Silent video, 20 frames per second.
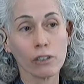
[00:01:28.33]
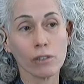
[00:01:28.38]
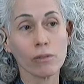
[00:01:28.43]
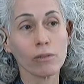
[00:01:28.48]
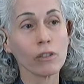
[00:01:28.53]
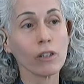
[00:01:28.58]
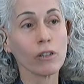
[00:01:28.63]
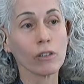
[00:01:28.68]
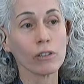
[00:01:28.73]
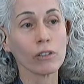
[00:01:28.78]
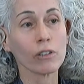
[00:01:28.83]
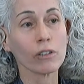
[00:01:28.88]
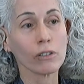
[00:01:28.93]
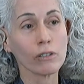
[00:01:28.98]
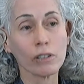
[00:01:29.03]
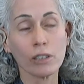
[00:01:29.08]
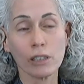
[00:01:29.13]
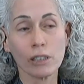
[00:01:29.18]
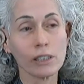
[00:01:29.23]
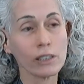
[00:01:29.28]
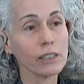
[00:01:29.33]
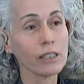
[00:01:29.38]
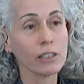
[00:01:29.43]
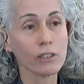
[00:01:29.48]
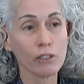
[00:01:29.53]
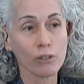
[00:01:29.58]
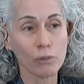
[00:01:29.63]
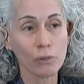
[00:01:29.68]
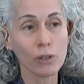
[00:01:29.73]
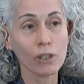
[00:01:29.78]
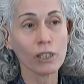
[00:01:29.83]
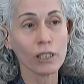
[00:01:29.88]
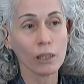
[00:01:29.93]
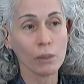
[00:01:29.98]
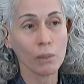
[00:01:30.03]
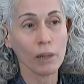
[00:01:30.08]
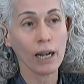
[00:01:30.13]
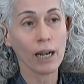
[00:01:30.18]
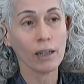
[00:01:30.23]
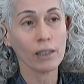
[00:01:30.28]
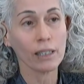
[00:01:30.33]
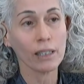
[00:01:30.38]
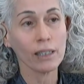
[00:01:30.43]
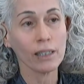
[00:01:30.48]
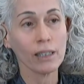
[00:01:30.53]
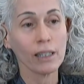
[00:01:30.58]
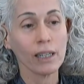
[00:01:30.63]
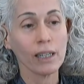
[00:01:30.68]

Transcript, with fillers: who told her she didn't need to worry about it.